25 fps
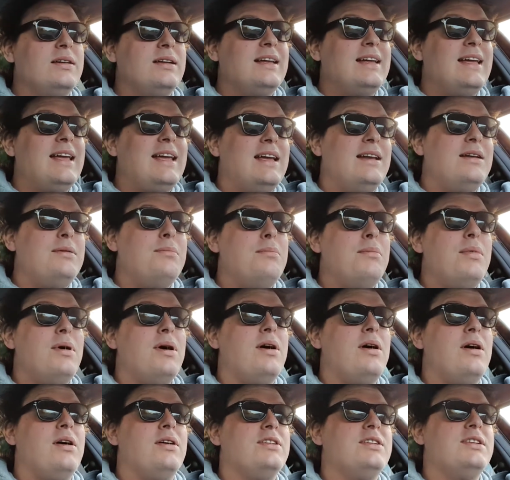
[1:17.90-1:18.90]
in
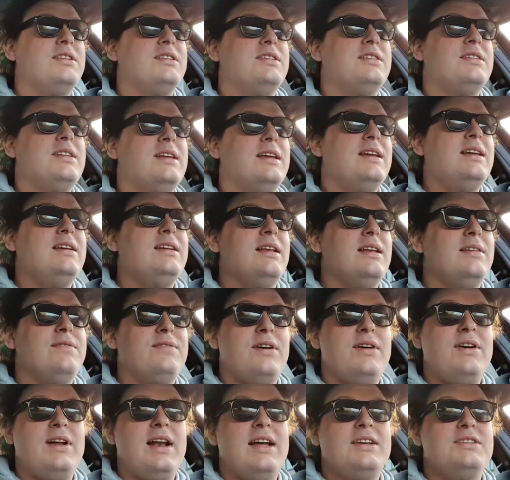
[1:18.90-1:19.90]
March. It's the
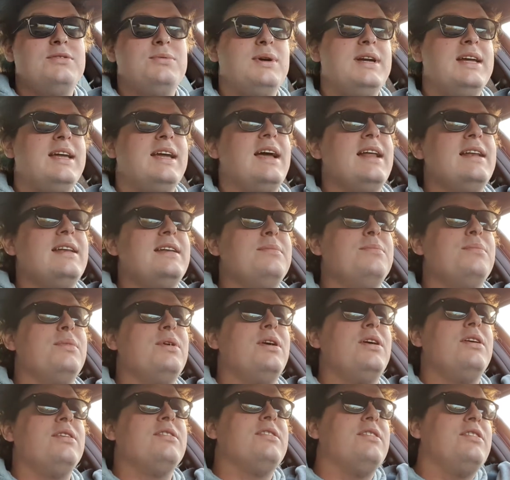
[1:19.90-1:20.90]
very last weekend in
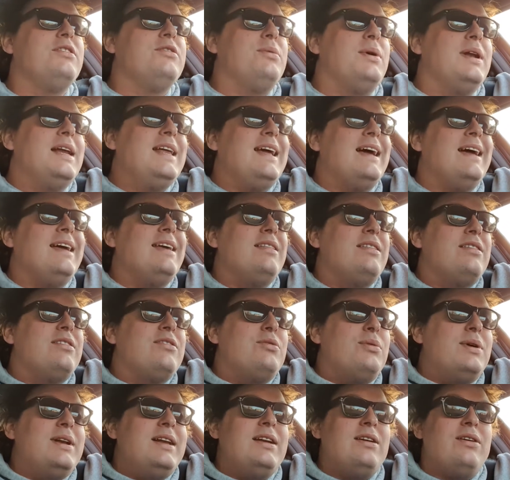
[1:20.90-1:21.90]
March, the
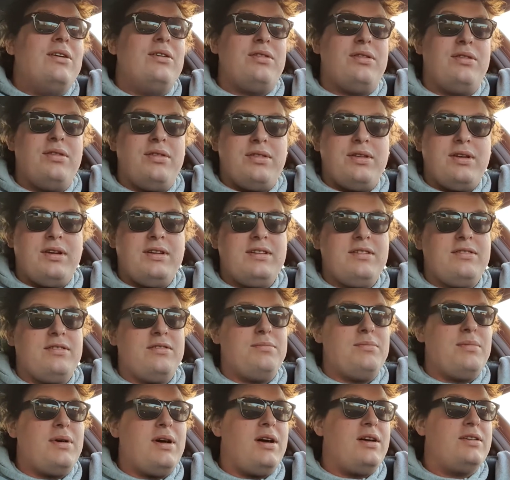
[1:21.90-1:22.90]
28th, 29th and 30th
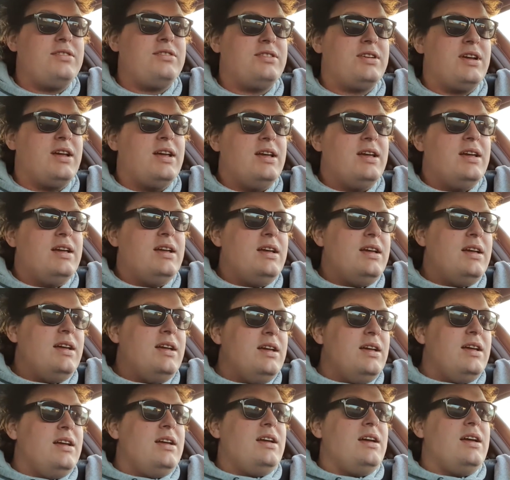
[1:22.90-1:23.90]
of March.
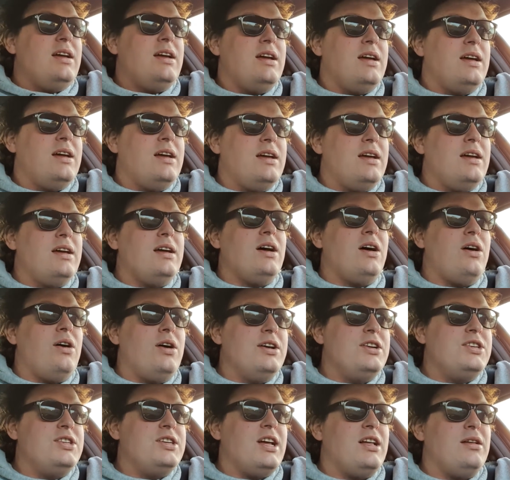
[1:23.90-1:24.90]

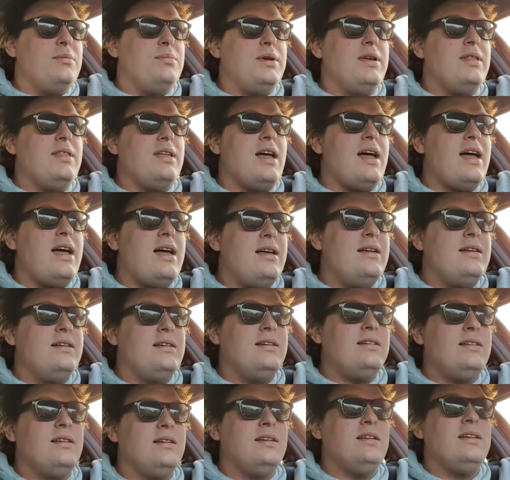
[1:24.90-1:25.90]
I shall be there,
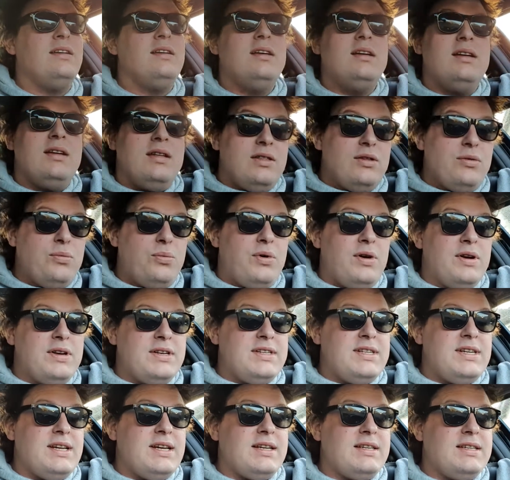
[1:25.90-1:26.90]
the
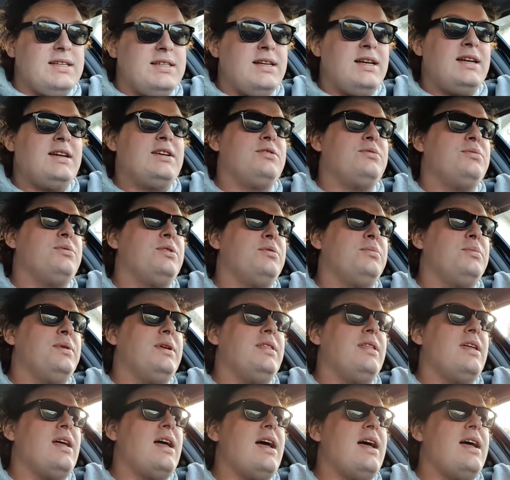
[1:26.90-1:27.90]
166 will
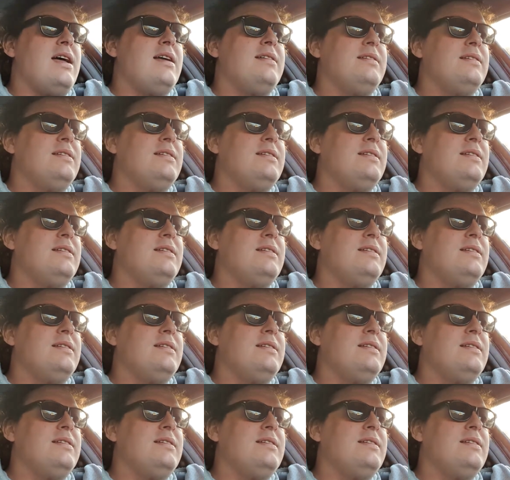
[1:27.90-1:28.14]
be there,